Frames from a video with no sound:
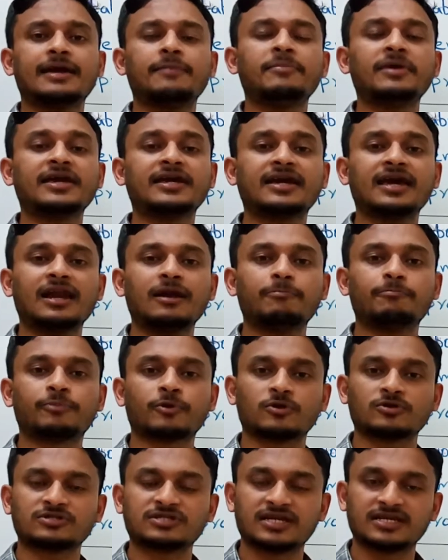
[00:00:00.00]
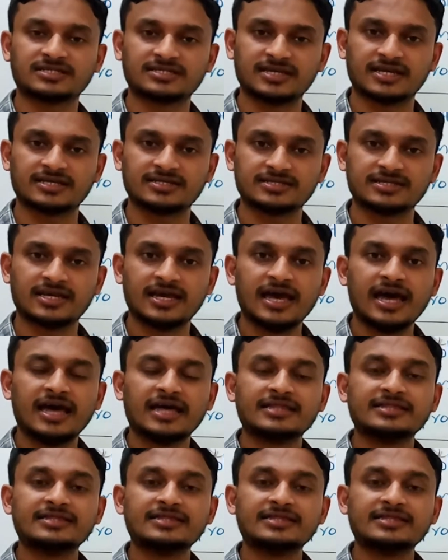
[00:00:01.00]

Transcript: chemical processes